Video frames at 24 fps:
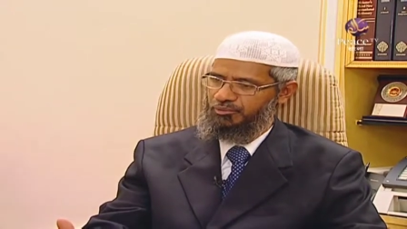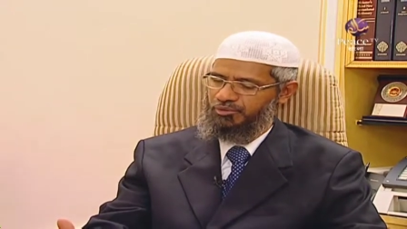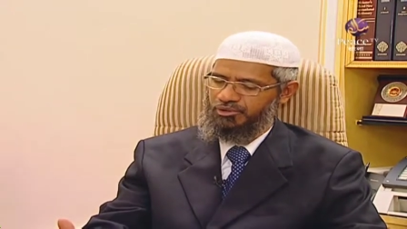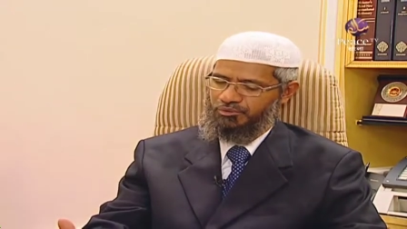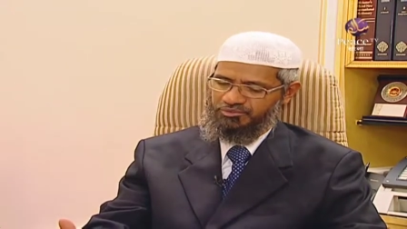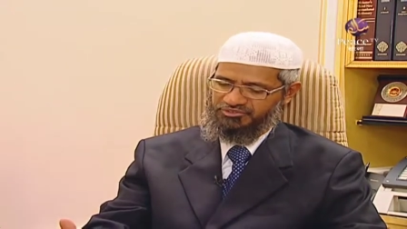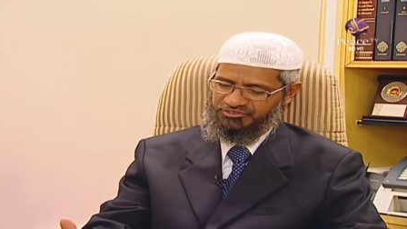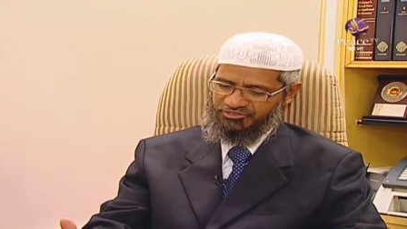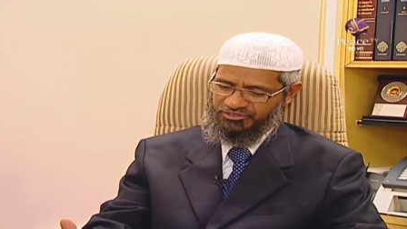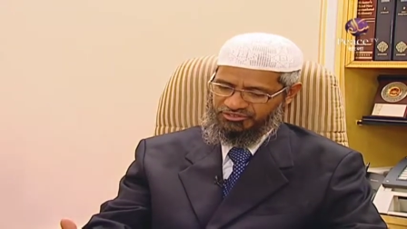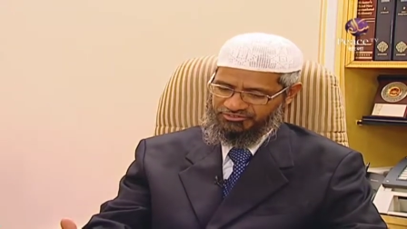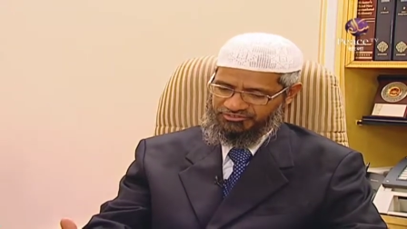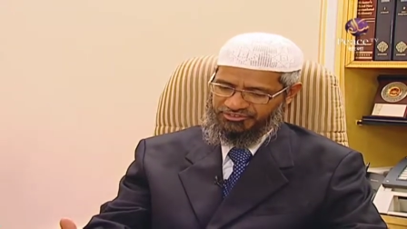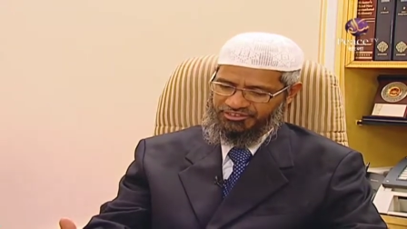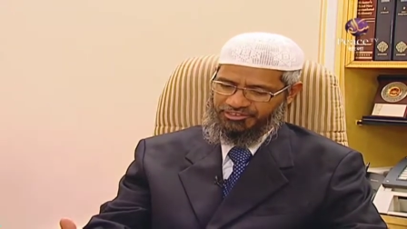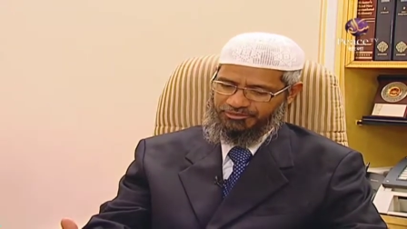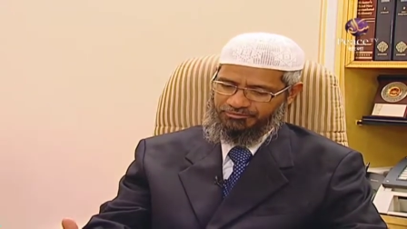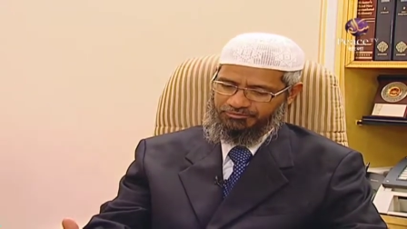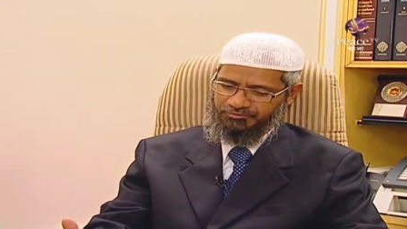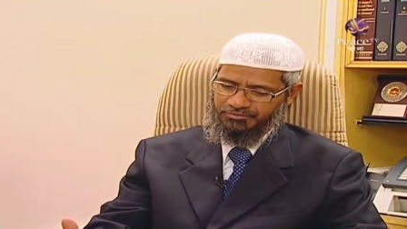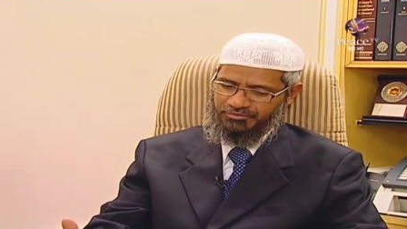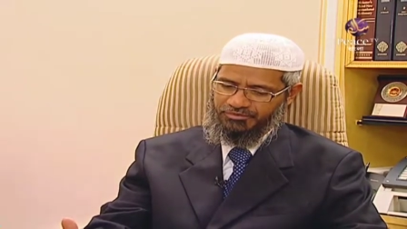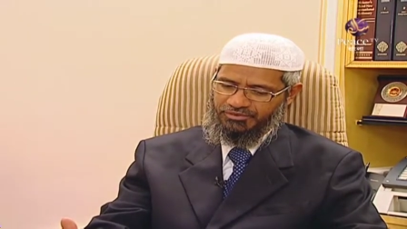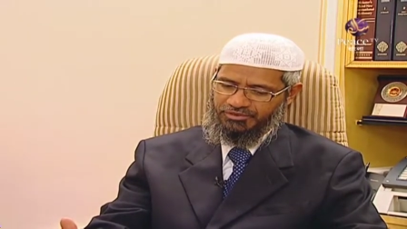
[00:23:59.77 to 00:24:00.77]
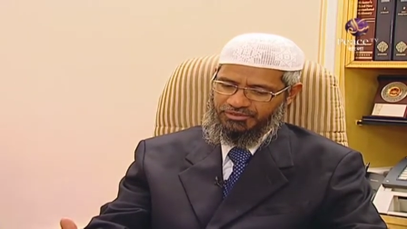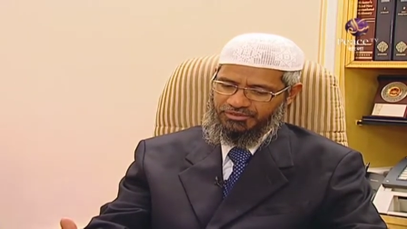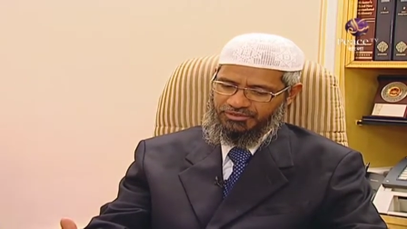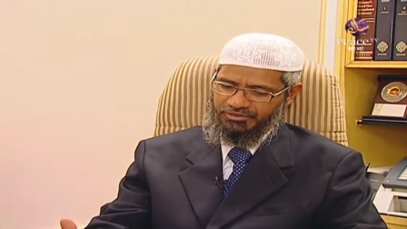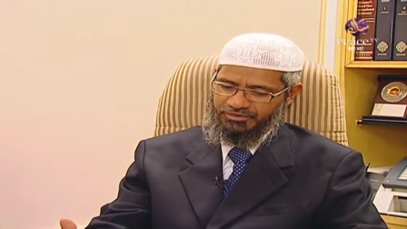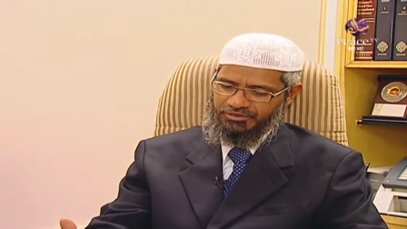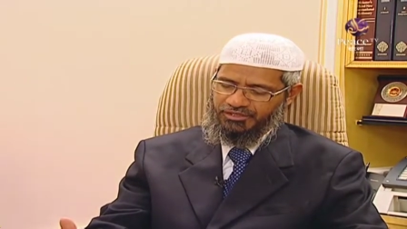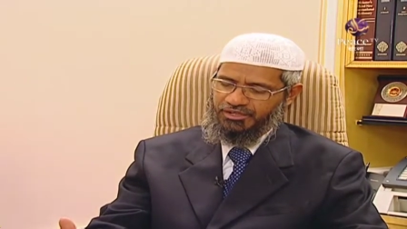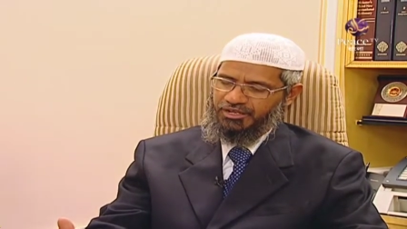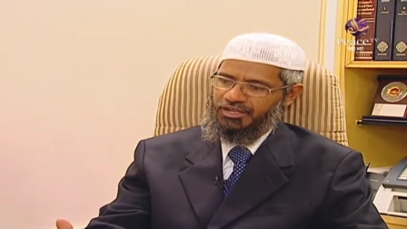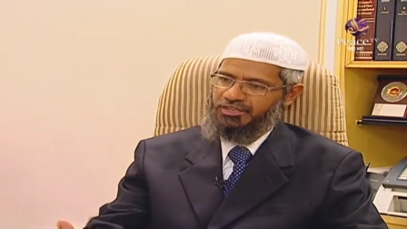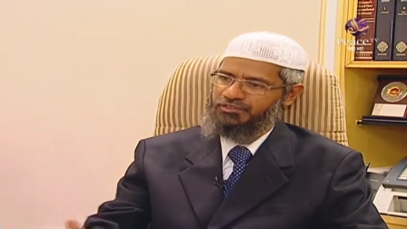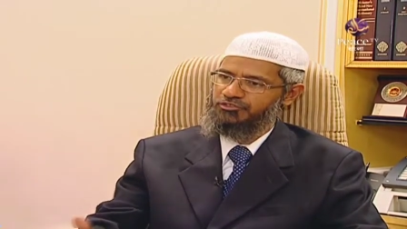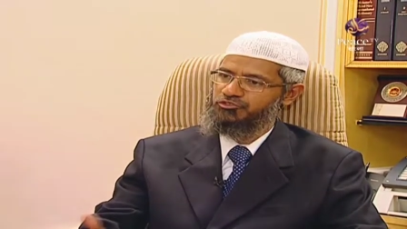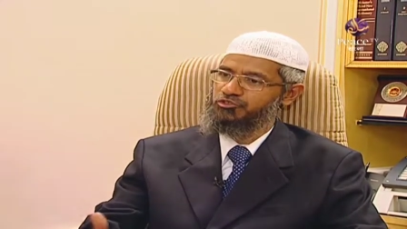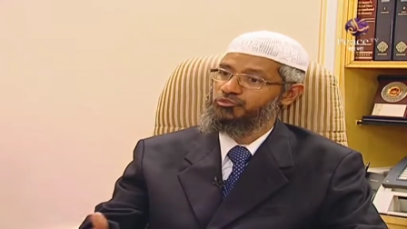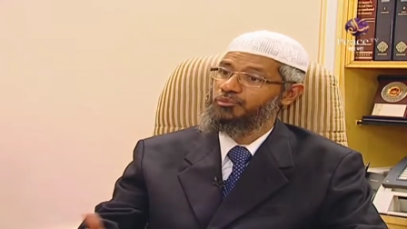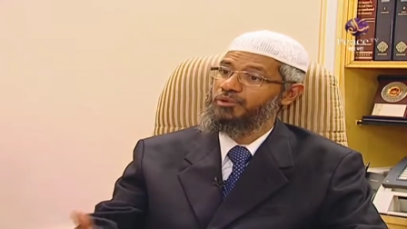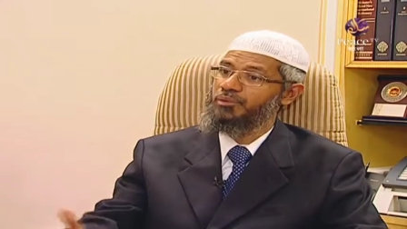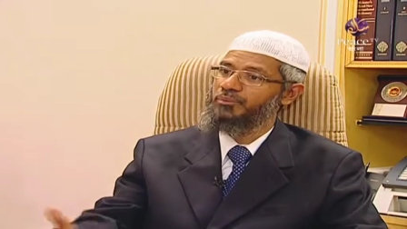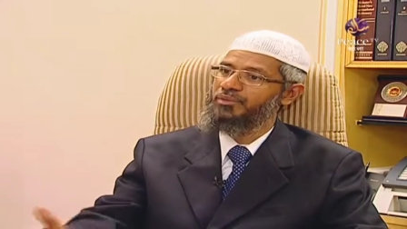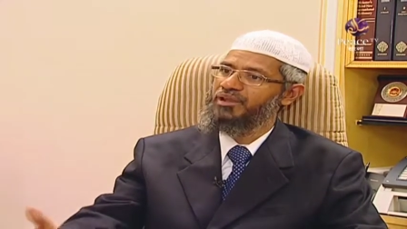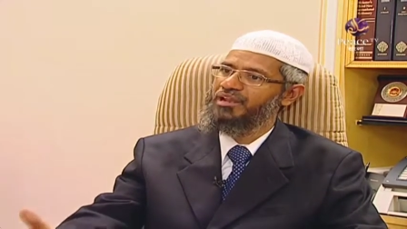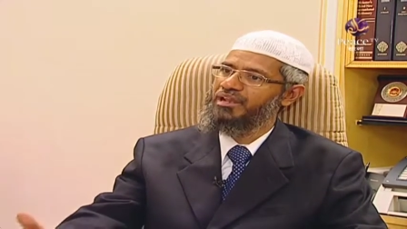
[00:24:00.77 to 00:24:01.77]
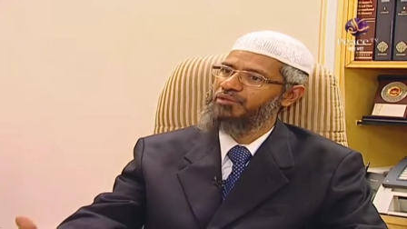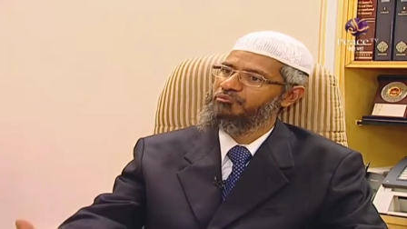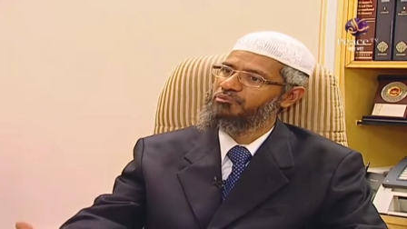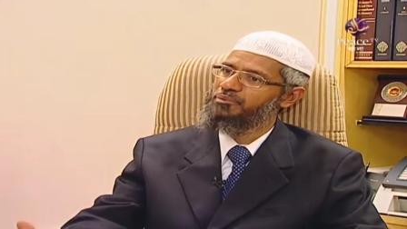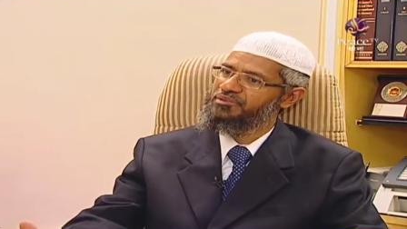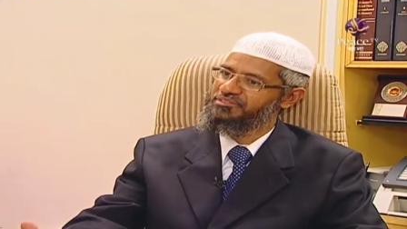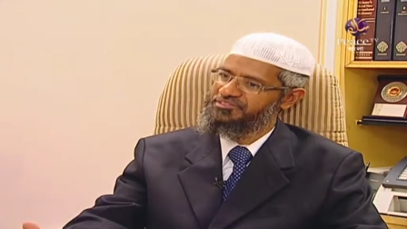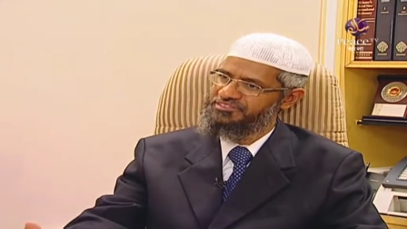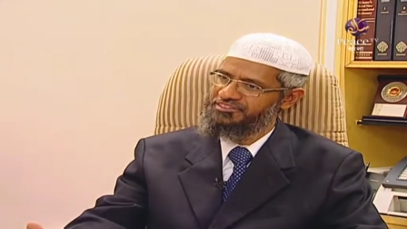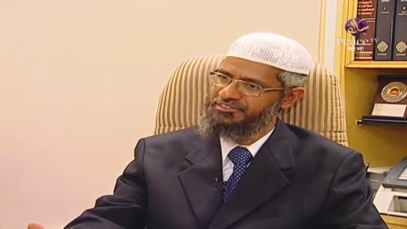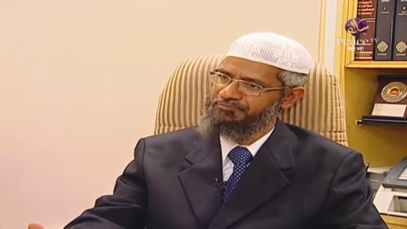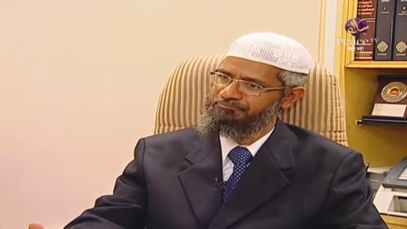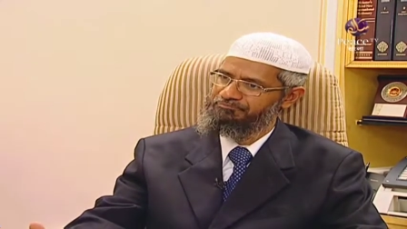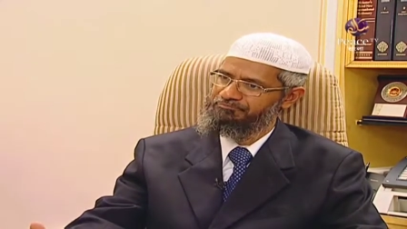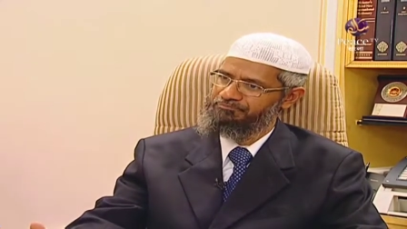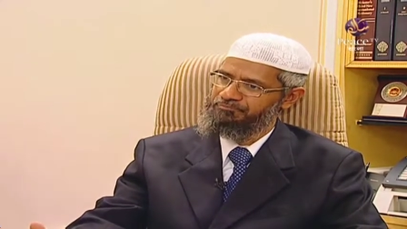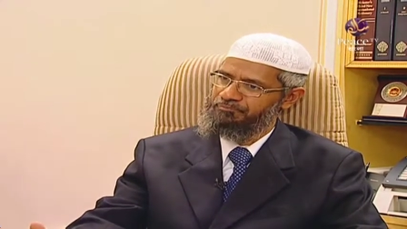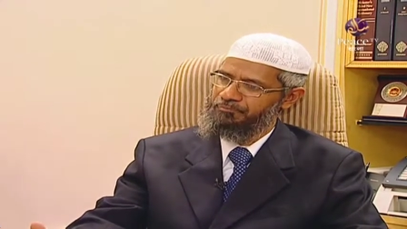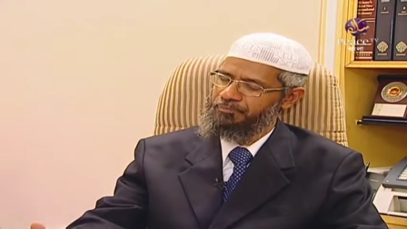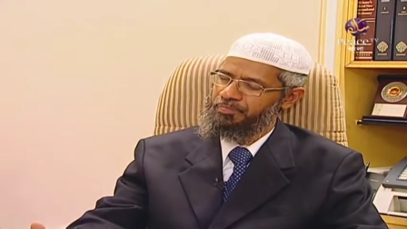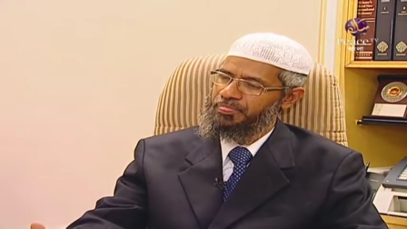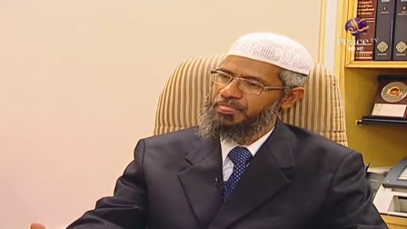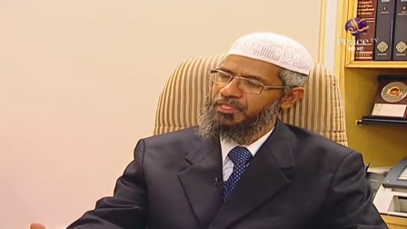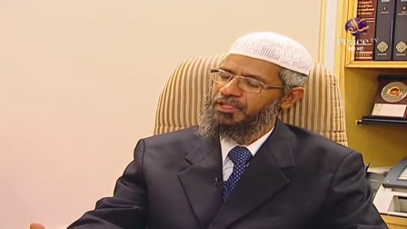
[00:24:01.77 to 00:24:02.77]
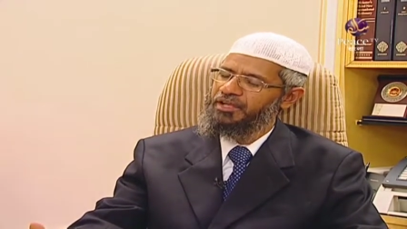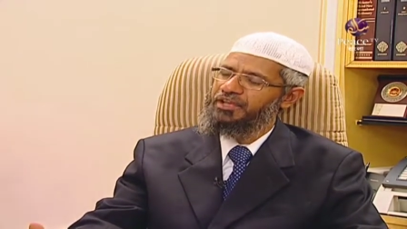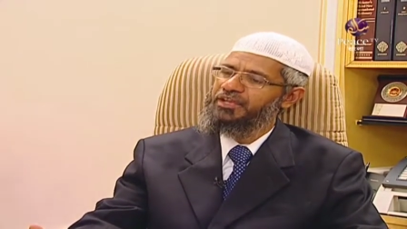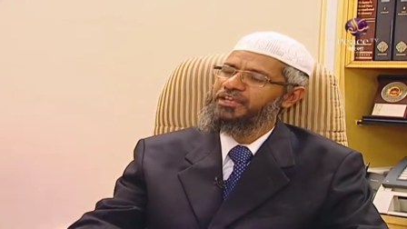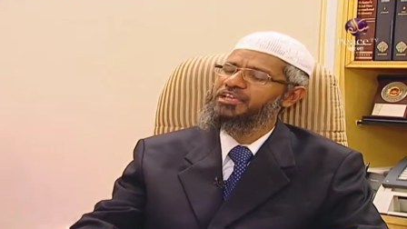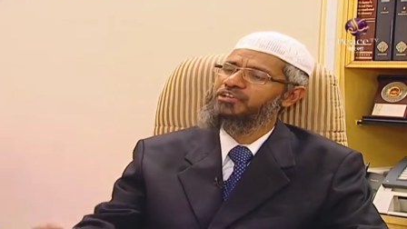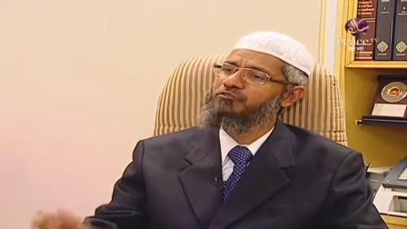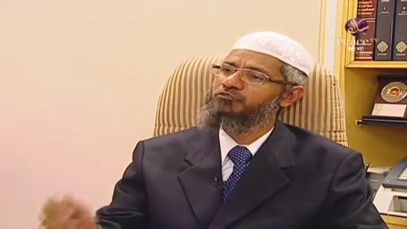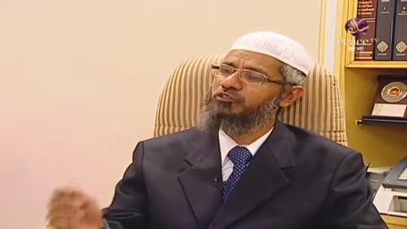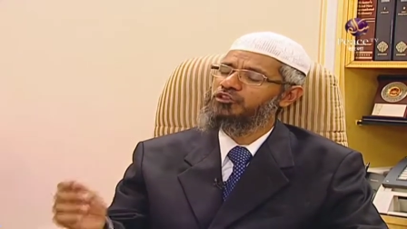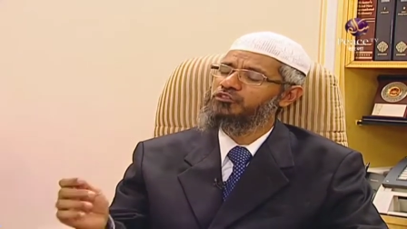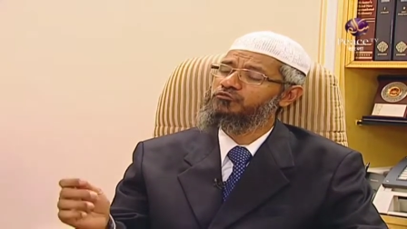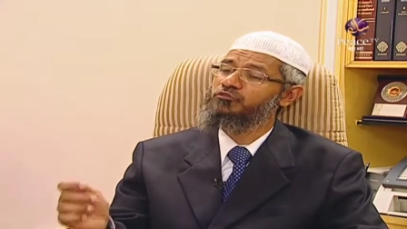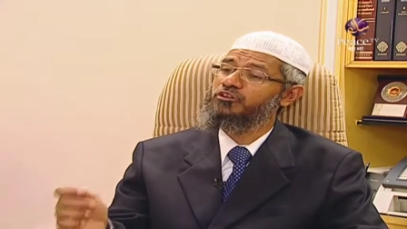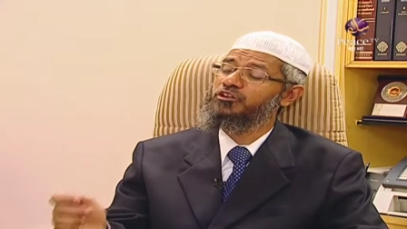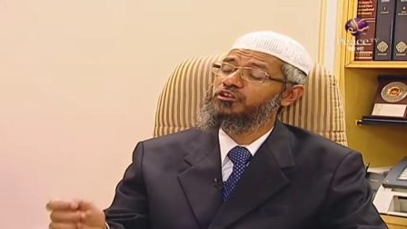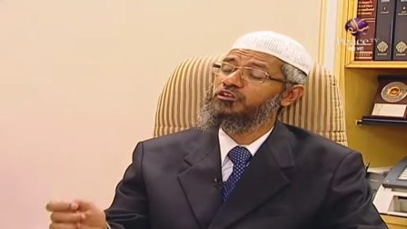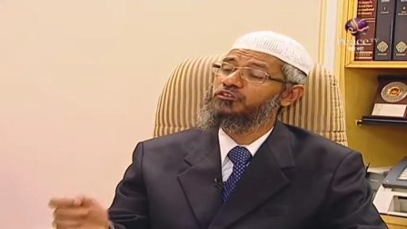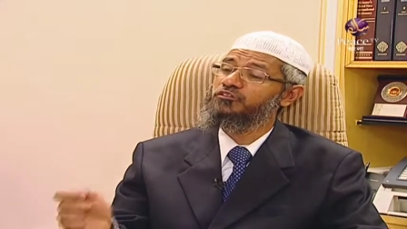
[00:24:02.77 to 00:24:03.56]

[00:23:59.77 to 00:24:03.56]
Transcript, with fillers: be upon him, Hazrat Umar, may Allah be with him. He was